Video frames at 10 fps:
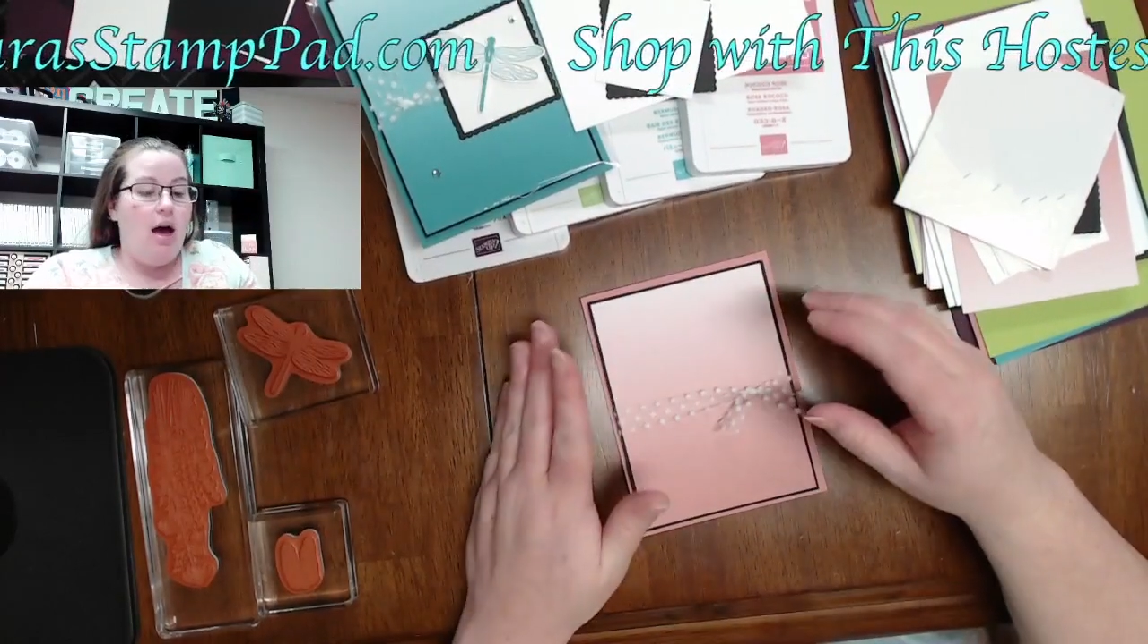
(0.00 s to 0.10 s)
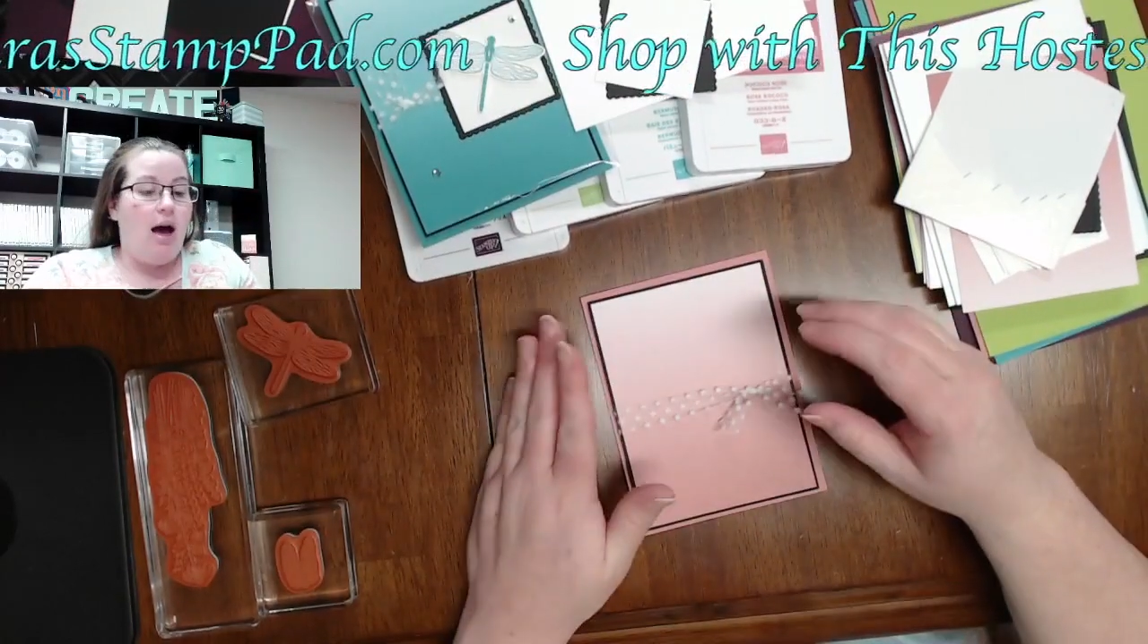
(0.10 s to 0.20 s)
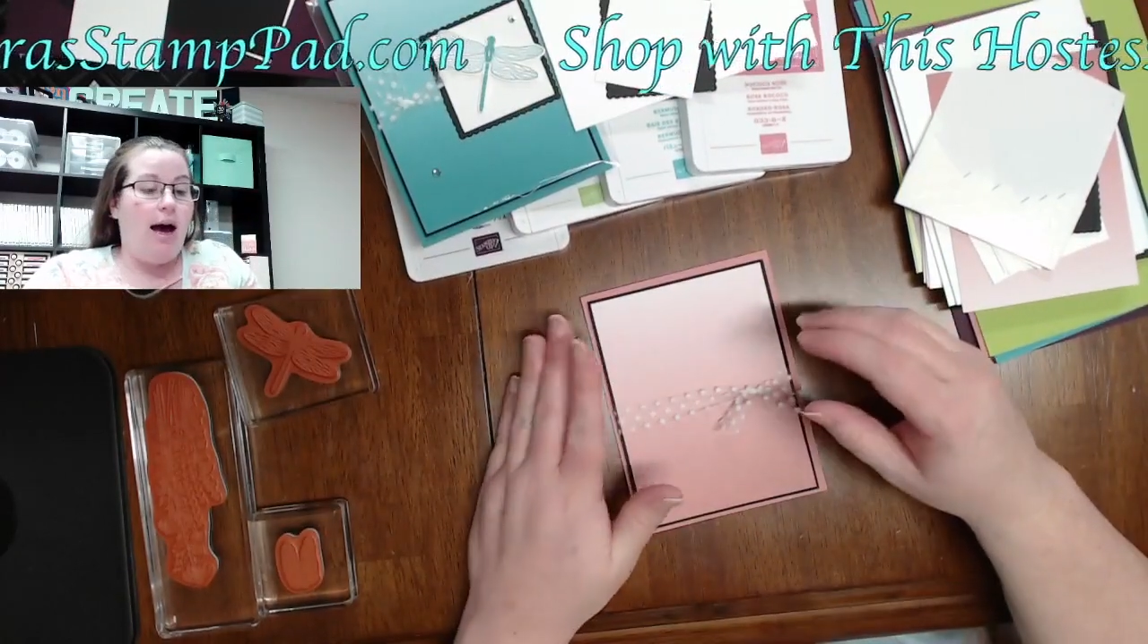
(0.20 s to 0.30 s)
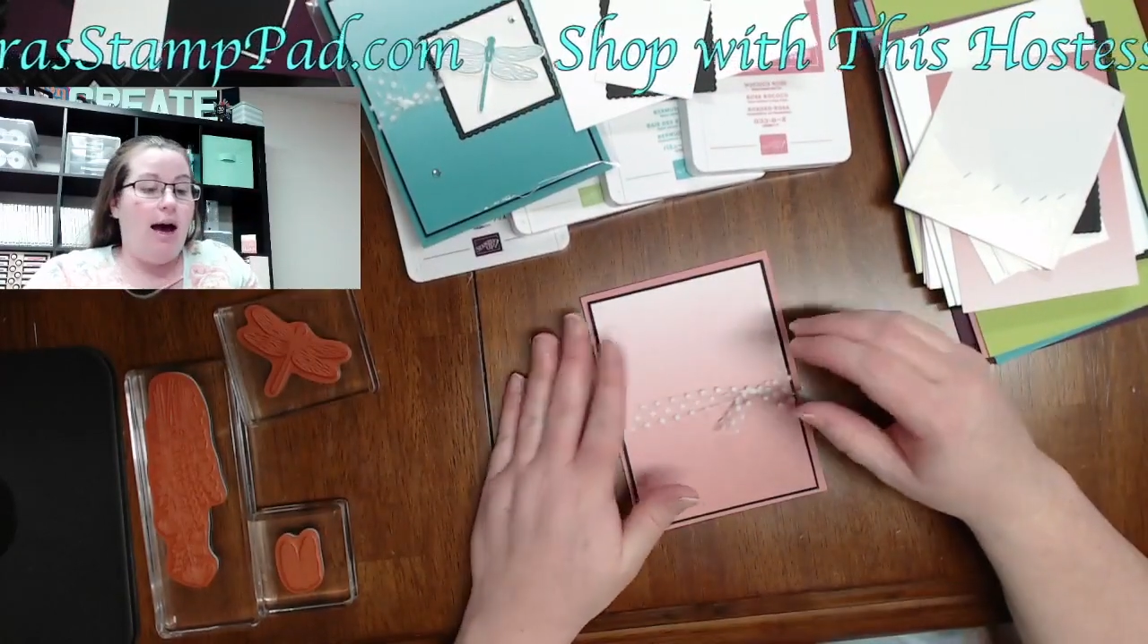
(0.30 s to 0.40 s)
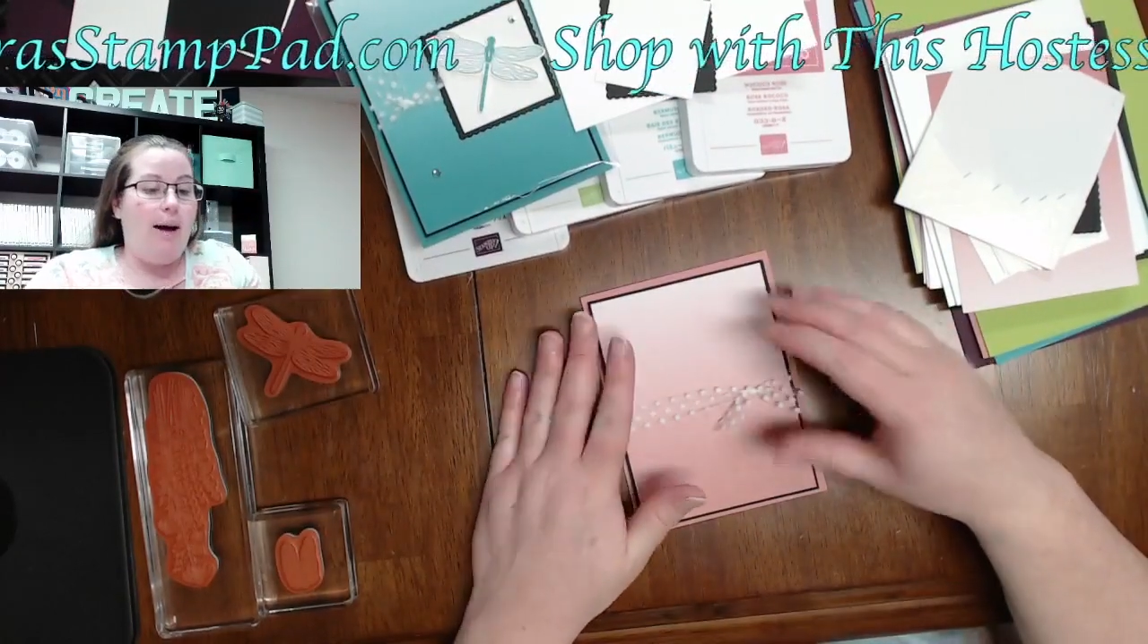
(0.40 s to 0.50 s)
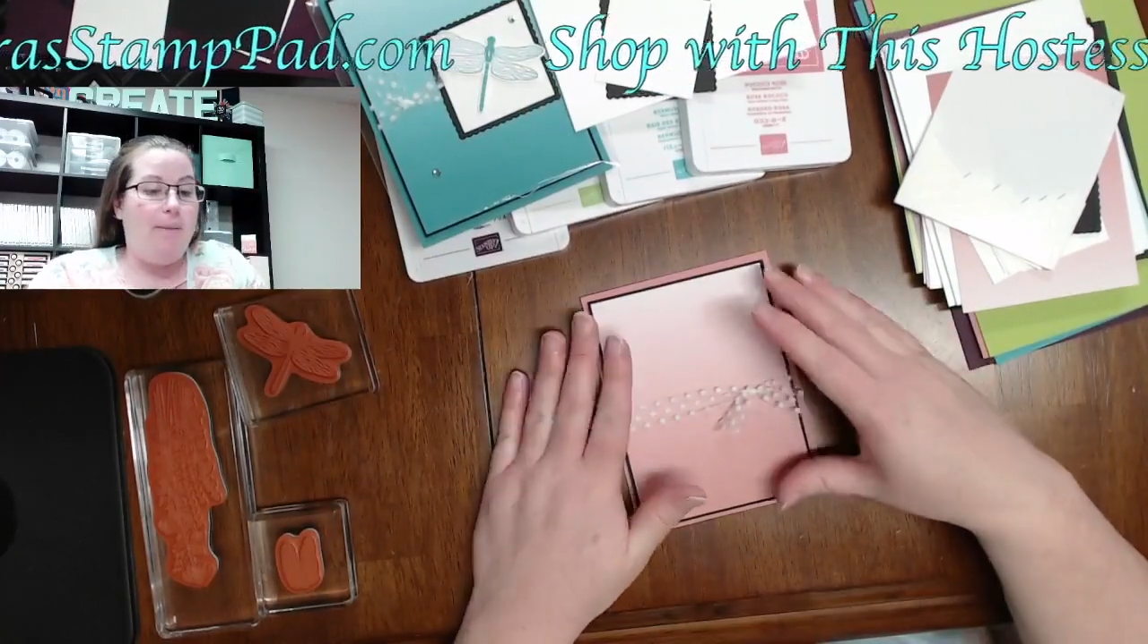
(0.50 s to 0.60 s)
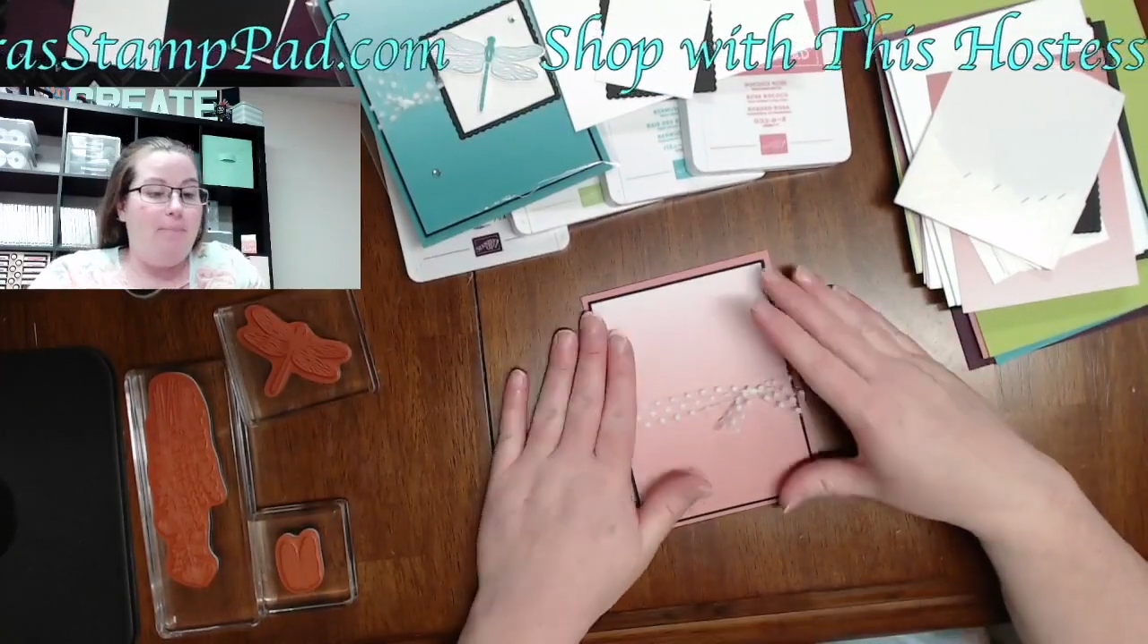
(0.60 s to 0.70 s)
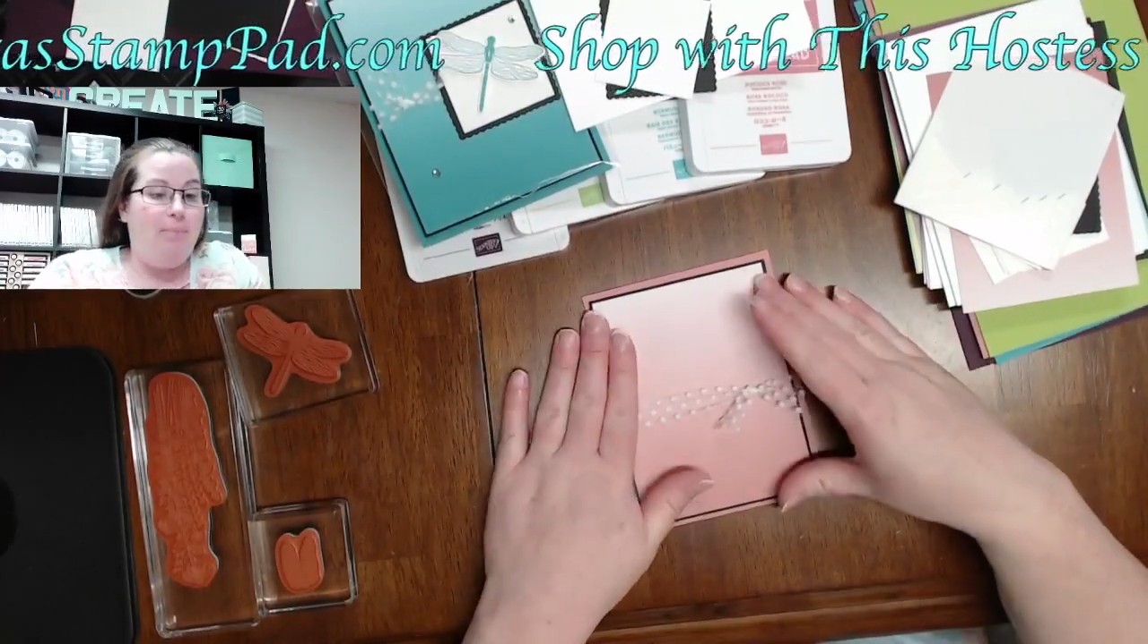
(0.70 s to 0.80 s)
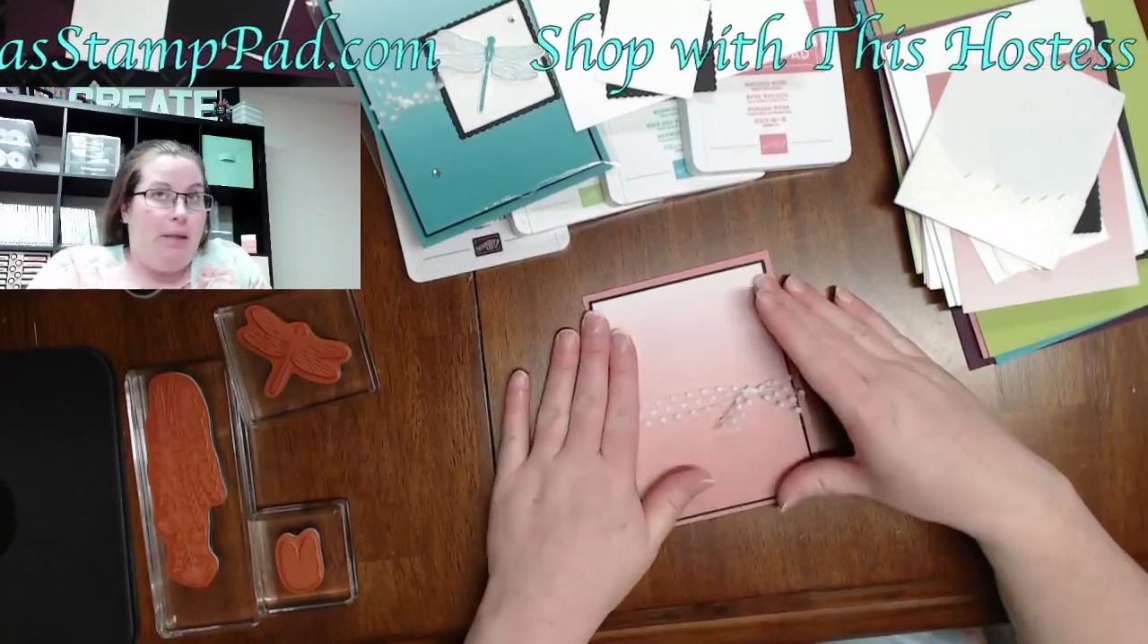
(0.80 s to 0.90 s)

Um,